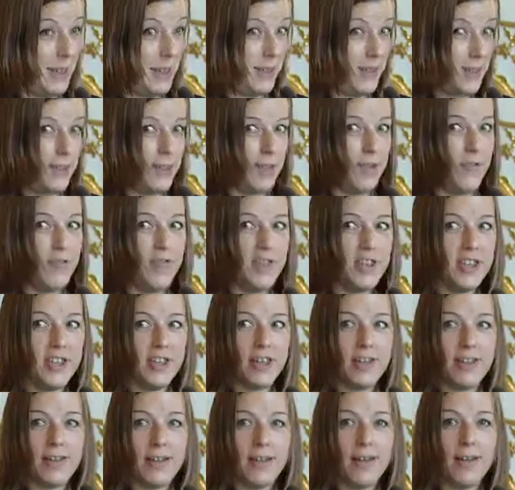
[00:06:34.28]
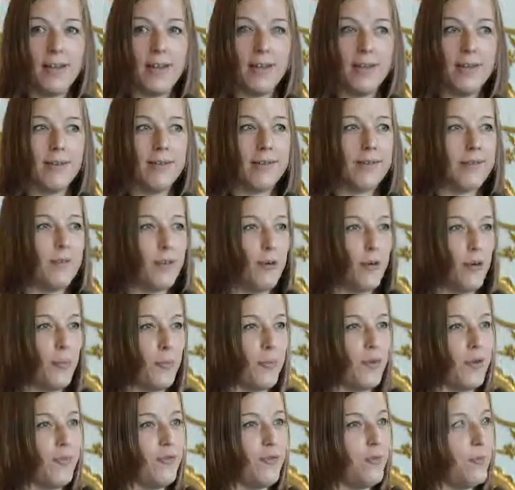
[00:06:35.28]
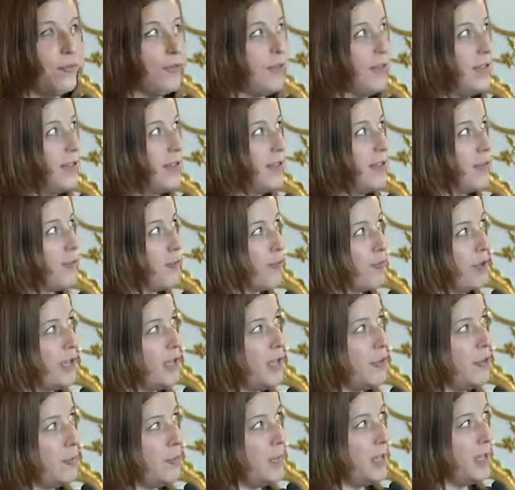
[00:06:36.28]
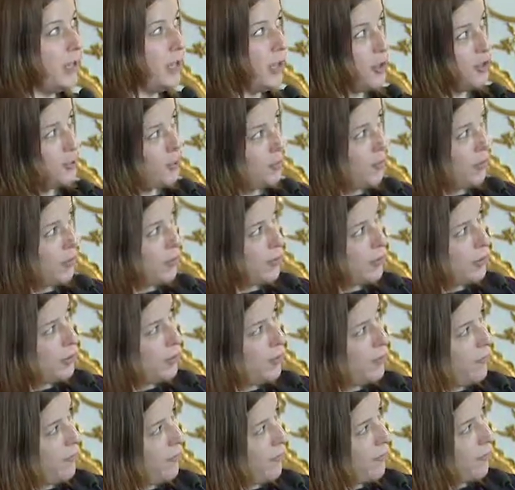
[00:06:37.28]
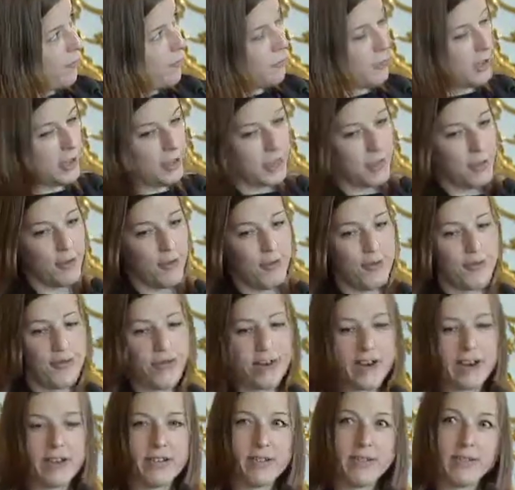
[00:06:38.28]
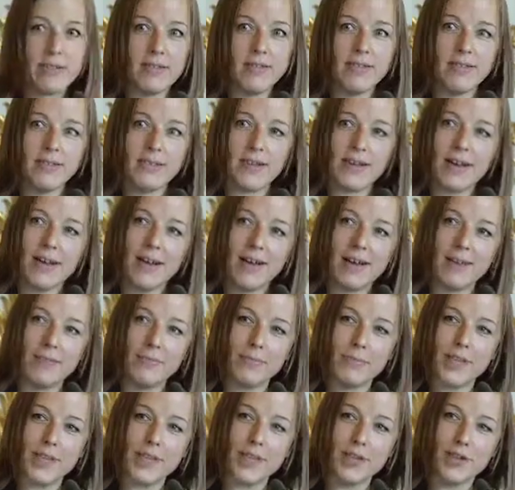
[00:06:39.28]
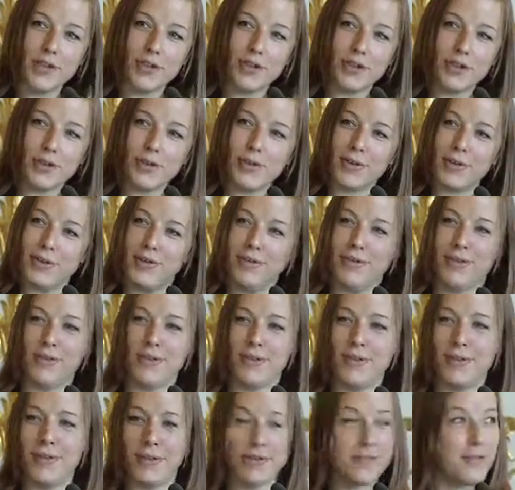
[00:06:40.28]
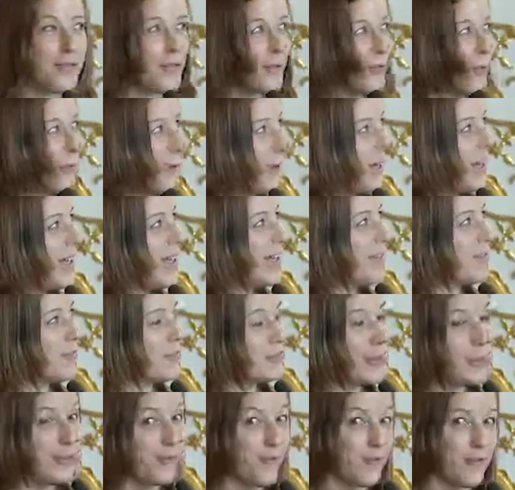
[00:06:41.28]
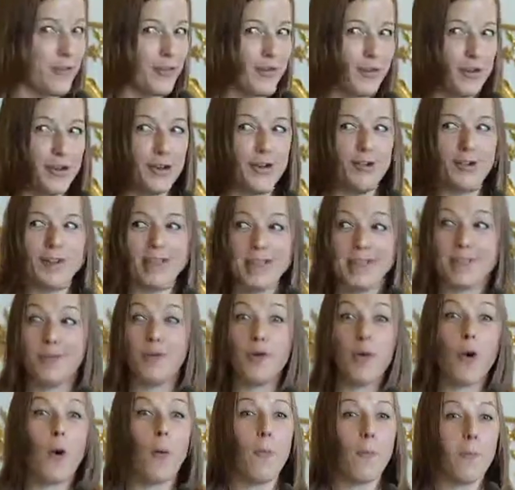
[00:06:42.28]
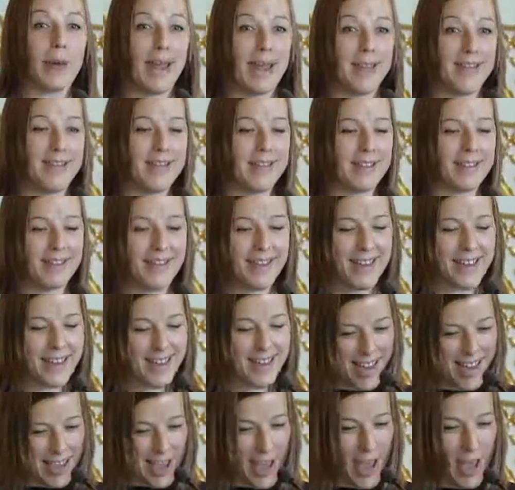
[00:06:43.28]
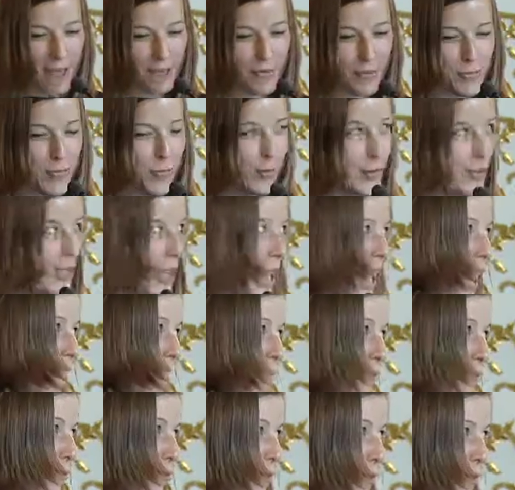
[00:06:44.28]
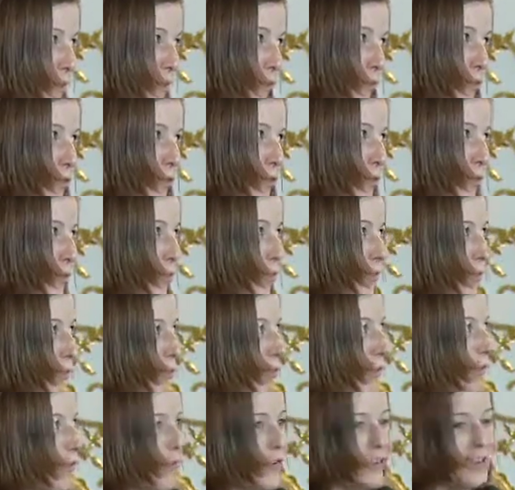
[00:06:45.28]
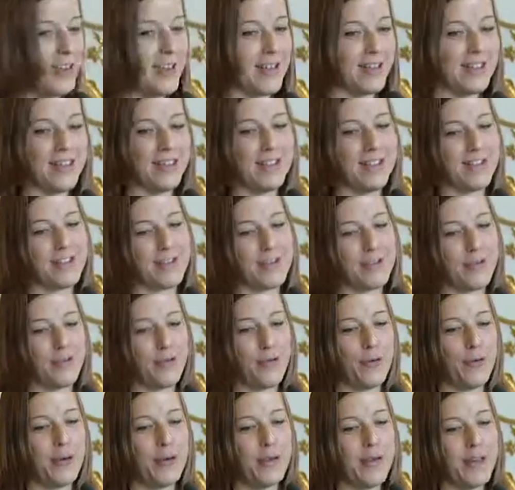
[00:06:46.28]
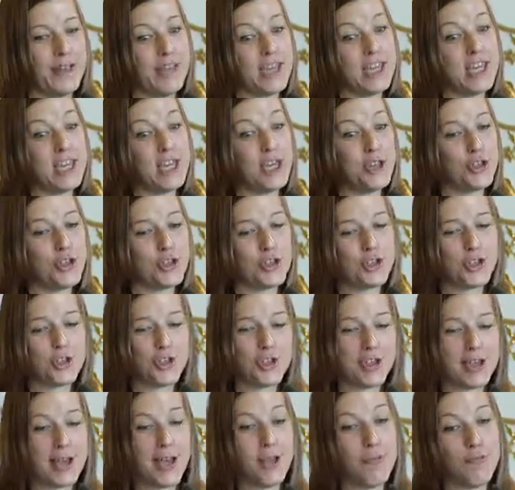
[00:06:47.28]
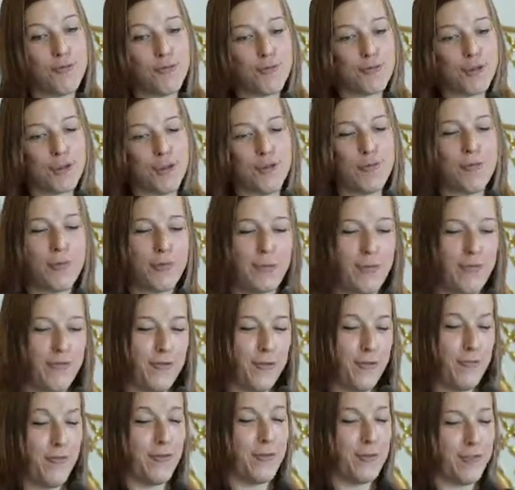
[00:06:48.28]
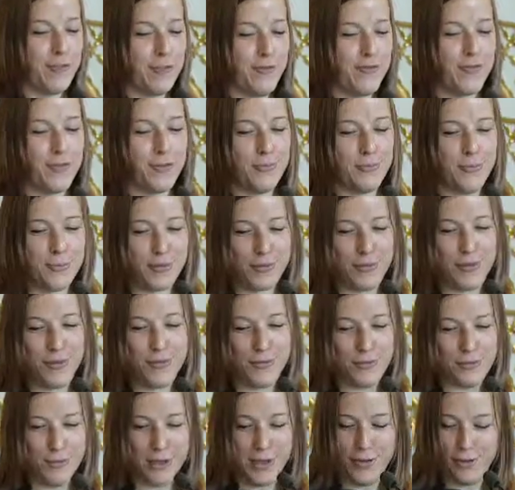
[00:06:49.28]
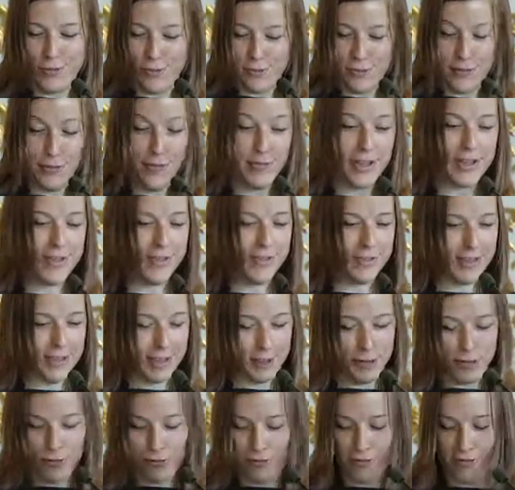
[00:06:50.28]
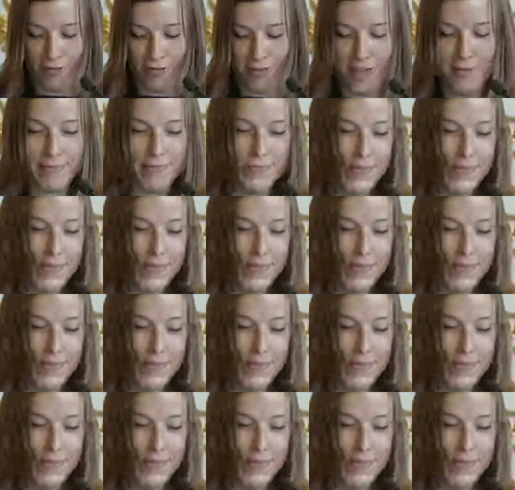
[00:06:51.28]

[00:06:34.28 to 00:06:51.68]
Safety data. Now, a perfumer needs to read a big dictionary before creating a fragrance. Each customer has a different look. It's so complex that everybody has a different read at it. So each time you create a perfume for a different person, you need to reread the dictionary.